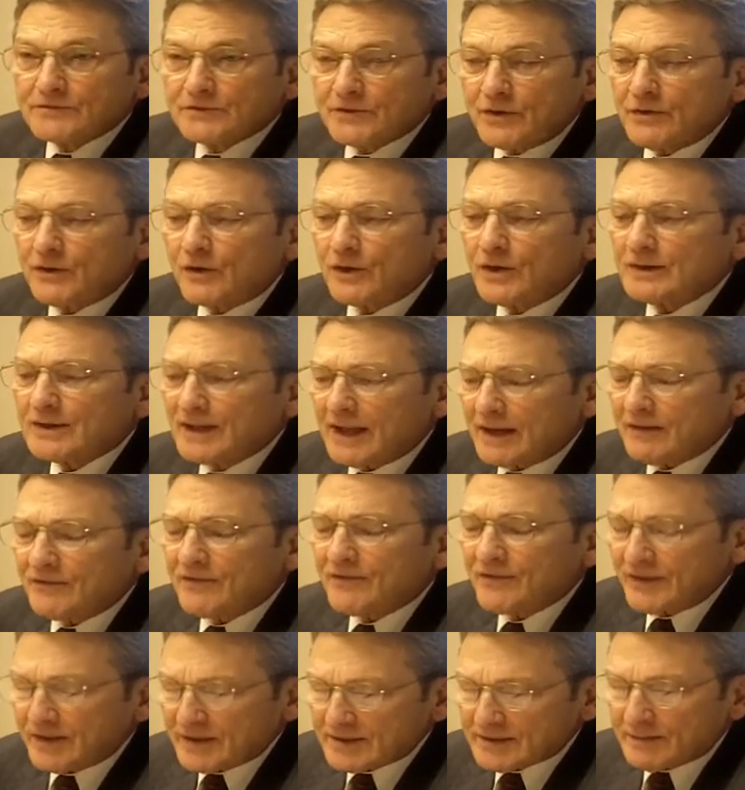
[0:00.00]
So there are a lot
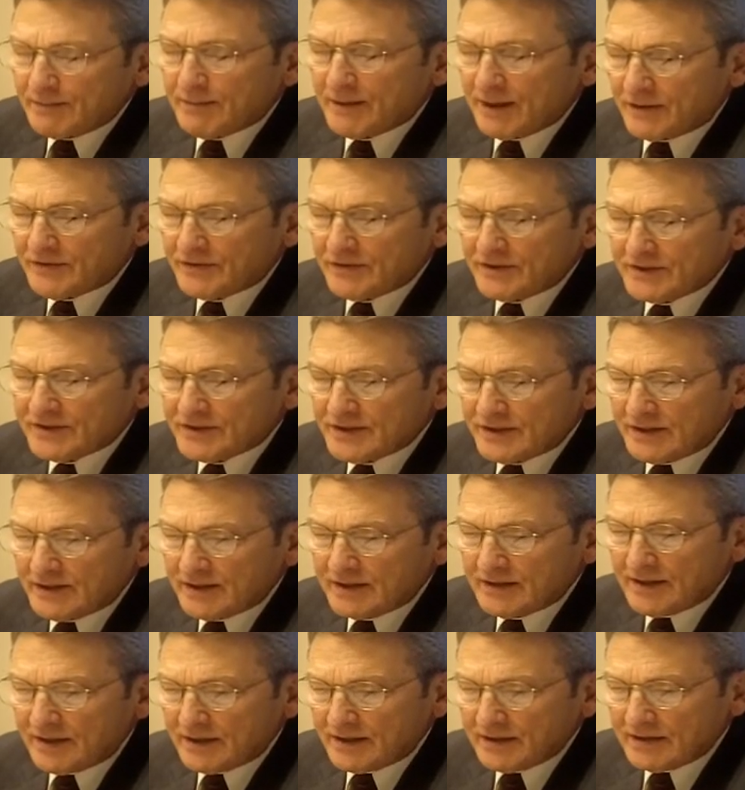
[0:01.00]
of things about this
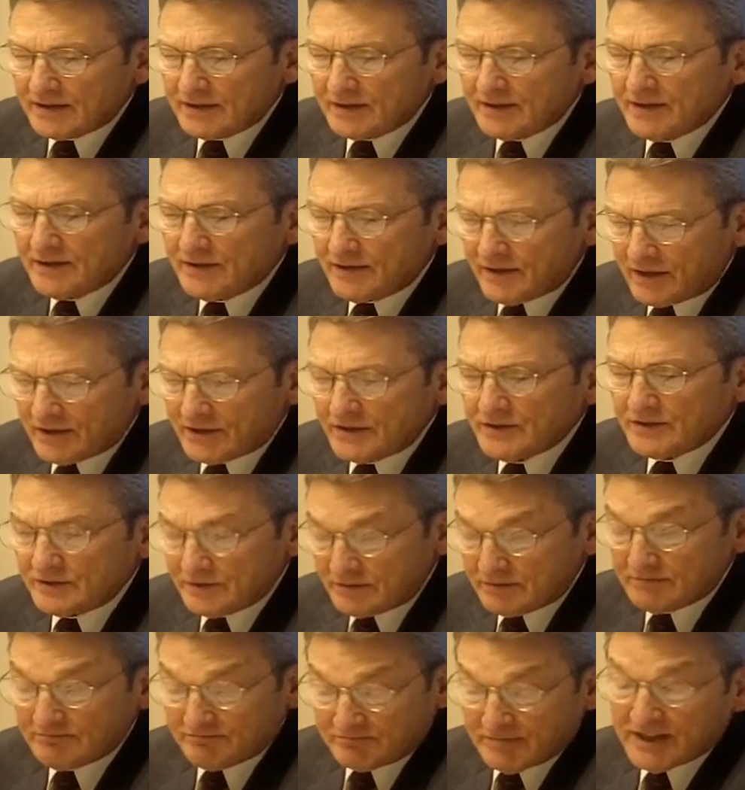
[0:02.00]
thing that
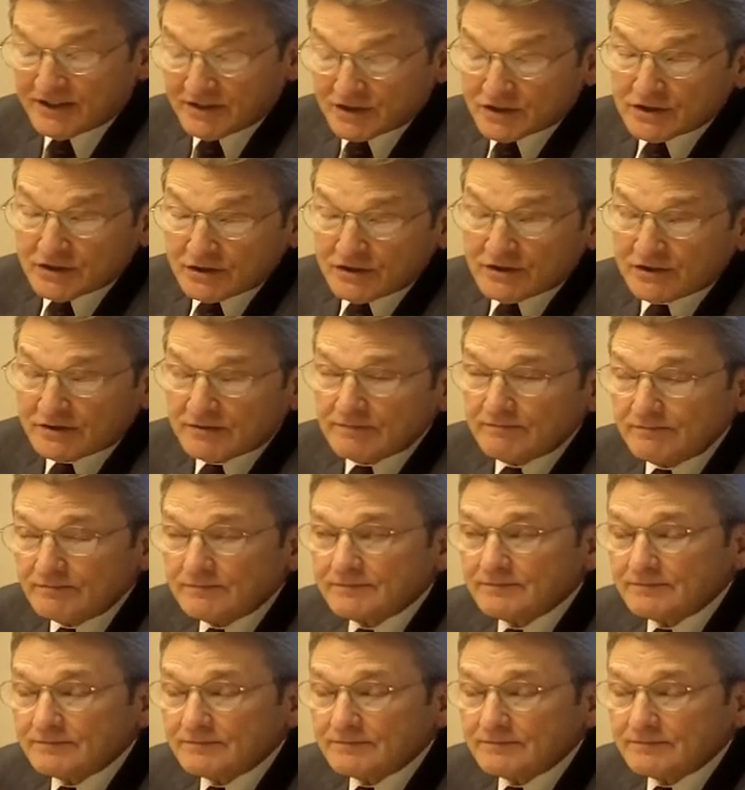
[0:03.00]
is good.